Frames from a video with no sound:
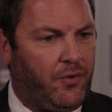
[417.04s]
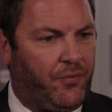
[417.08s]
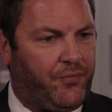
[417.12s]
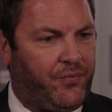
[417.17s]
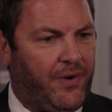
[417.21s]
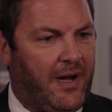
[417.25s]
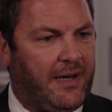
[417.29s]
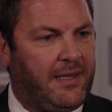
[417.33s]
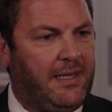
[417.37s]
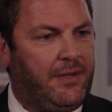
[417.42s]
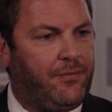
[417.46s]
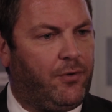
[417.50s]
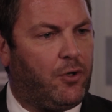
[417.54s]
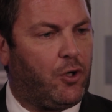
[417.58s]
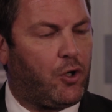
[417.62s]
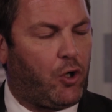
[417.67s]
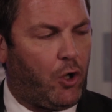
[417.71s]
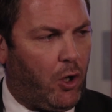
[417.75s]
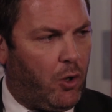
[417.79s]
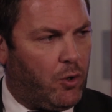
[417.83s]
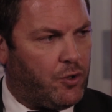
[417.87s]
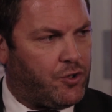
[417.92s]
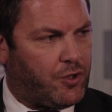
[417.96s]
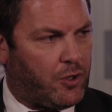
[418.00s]
find even a
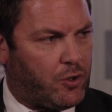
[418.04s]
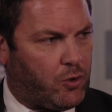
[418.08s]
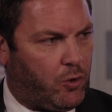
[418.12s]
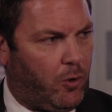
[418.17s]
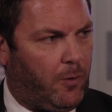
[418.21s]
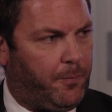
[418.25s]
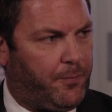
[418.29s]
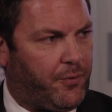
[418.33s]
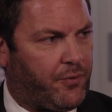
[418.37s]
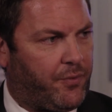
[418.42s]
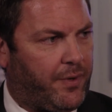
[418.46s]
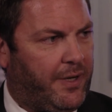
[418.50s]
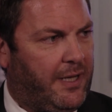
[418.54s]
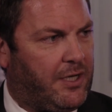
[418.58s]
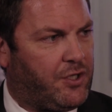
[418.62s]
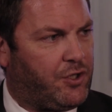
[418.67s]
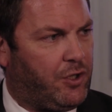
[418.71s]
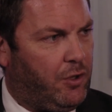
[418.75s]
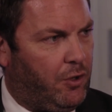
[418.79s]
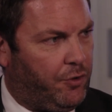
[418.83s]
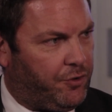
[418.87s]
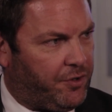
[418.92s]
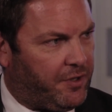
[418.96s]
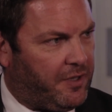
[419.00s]
closer
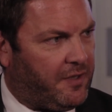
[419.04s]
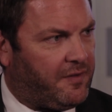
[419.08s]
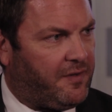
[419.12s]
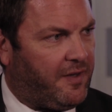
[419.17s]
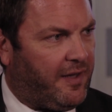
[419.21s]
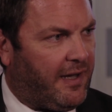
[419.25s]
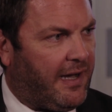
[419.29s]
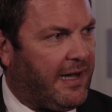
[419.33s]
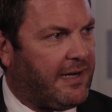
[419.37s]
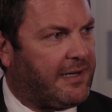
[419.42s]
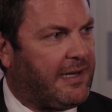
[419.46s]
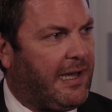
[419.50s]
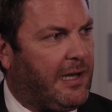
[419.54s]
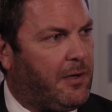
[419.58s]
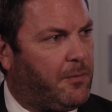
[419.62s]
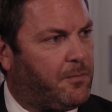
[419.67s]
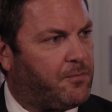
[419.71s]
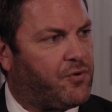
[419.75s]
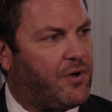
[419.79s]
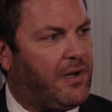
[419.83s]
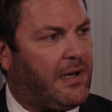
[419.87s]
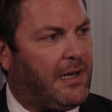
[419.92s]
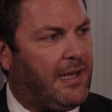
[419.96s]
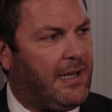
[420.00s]
cooperation under the TIACA
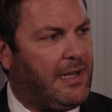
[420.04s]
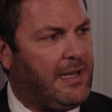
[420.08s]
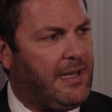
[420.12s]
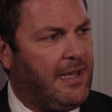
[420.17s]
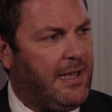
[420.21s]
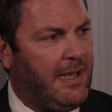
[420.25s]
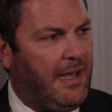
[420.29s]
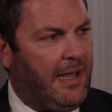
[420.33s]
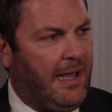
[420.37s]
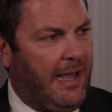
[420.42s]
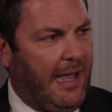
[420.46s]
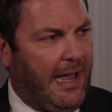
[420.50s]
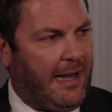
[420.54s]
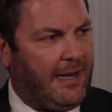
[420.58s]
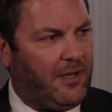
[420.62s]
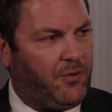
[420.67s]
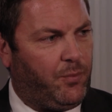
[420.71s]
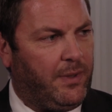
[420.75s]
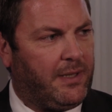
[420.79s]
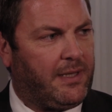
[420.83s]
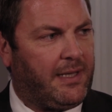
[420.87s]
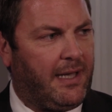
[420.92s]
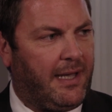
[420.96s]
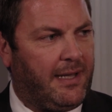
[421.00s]
umbrella, and that
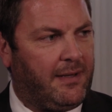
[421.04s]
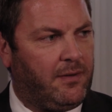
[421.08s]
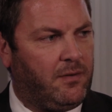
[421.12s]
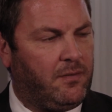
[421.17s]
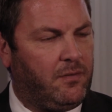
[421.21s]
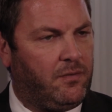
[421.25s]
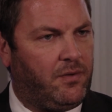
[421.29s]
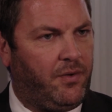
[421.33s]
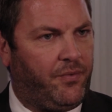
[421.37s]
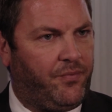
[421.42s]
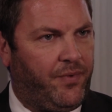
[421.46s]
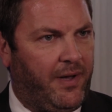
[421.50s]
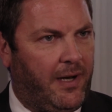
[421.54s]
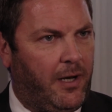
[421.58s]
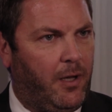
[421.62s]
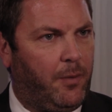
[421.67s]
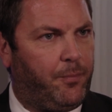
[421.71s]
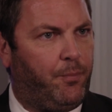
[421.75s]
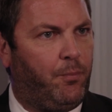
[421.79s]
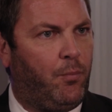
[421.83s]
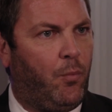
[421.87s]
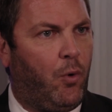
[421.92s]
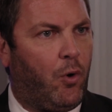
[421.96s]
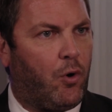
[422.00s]
we can develop
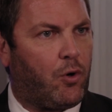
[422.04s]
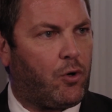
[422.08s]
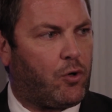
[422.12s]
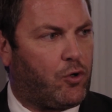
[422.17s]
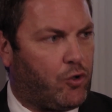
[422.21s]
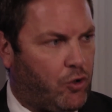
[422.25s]
more